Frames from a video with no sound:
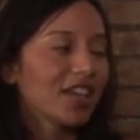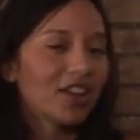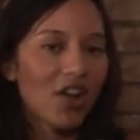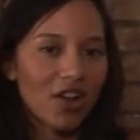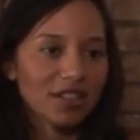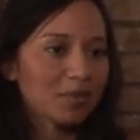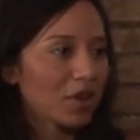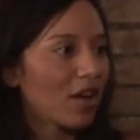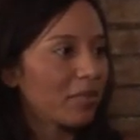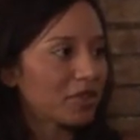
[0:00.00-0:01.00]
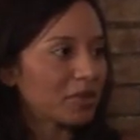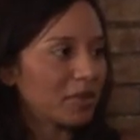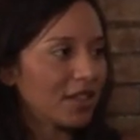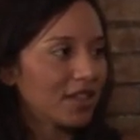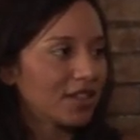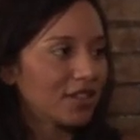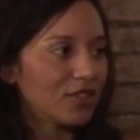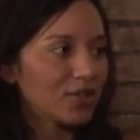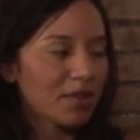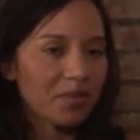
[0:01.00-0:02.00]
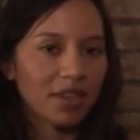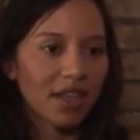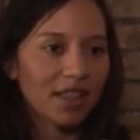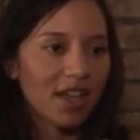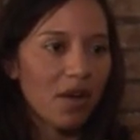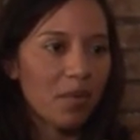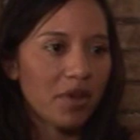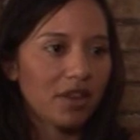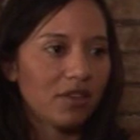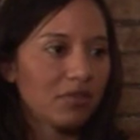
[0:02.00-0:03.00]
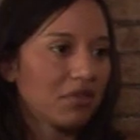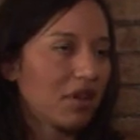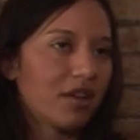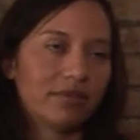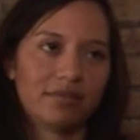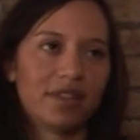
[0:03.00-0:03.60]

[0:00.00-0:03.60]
an awesome accomplishment to do something like that when you thought